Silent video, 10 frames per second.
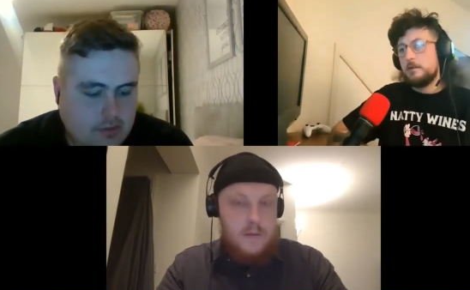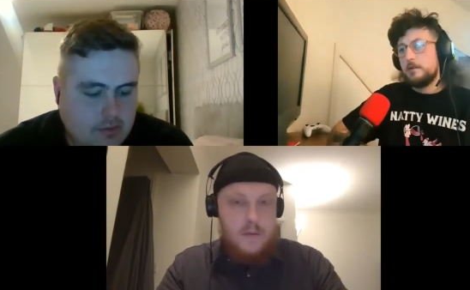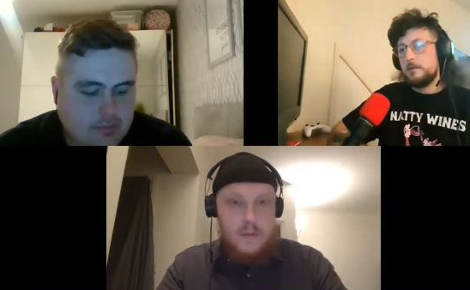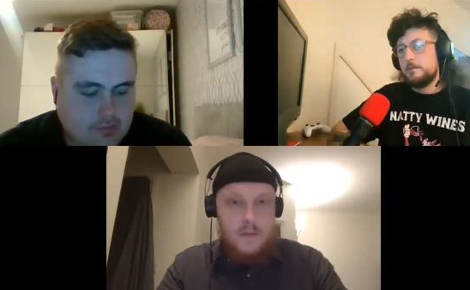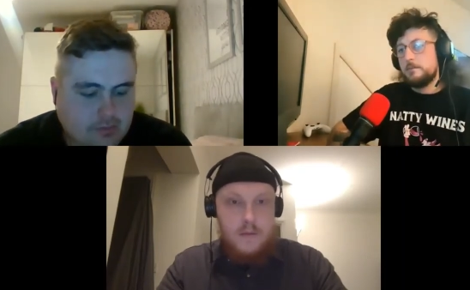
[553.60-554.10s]

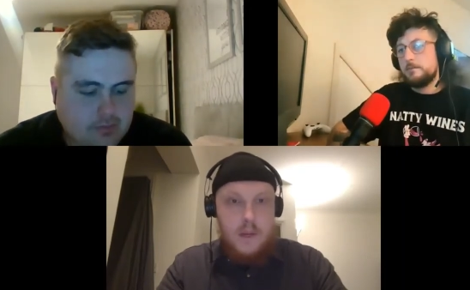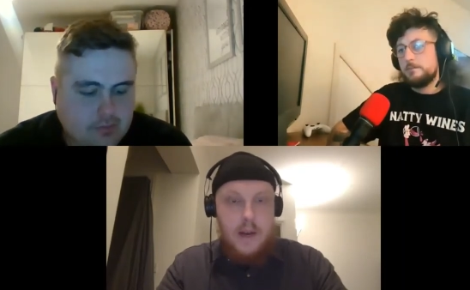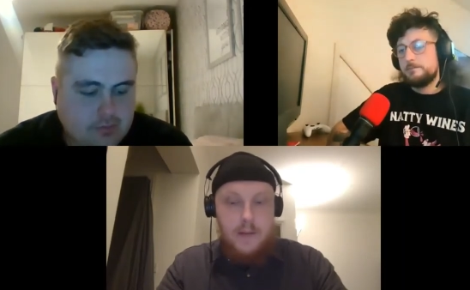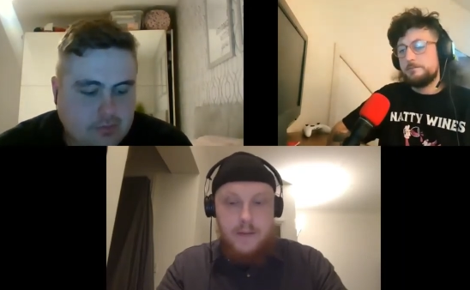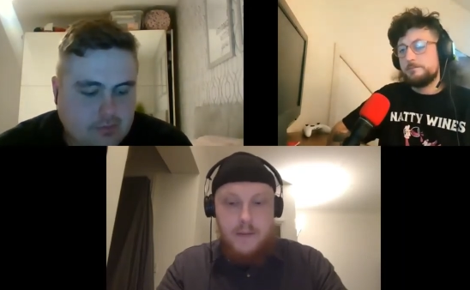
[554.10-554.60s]
Speaker 1: Yeah,
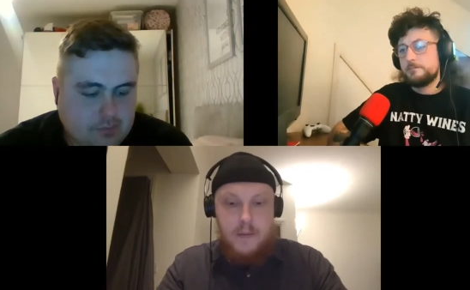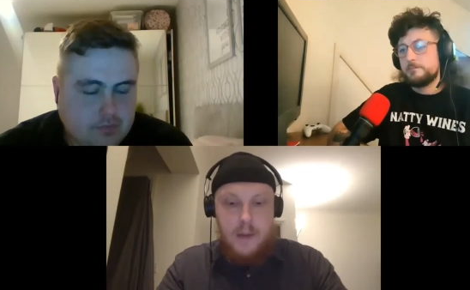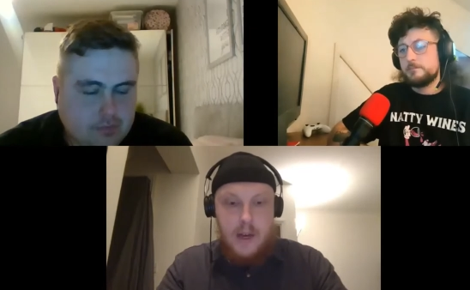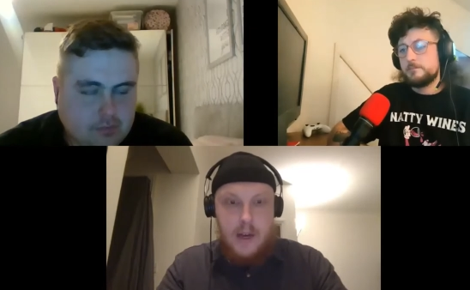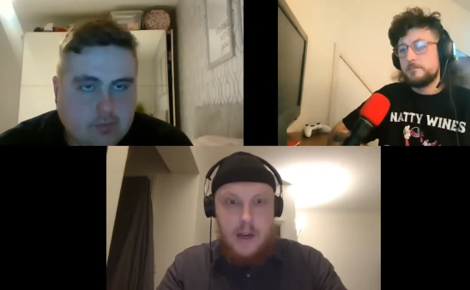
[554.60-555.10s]
yeah,
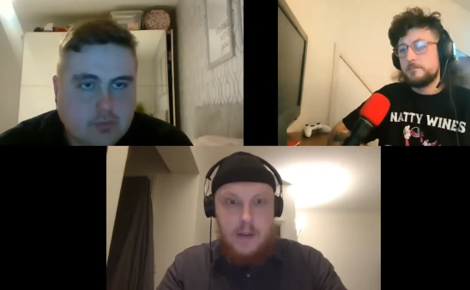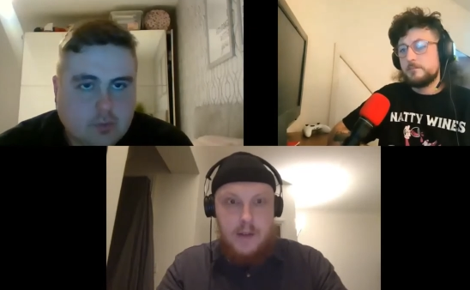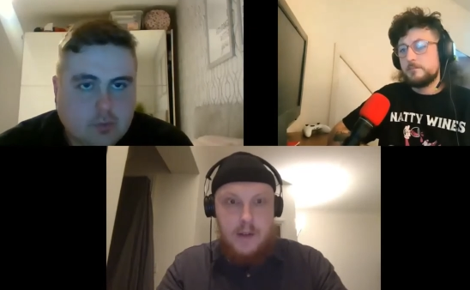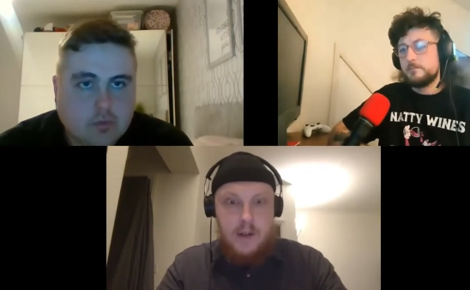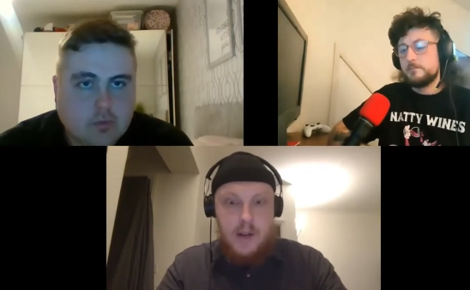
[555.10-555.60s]

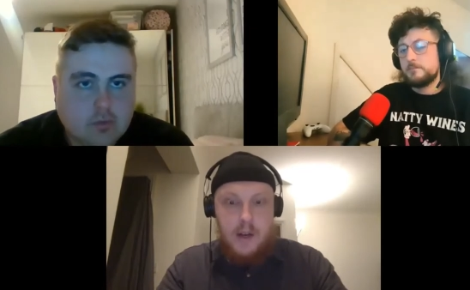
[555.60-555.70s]
absolutely.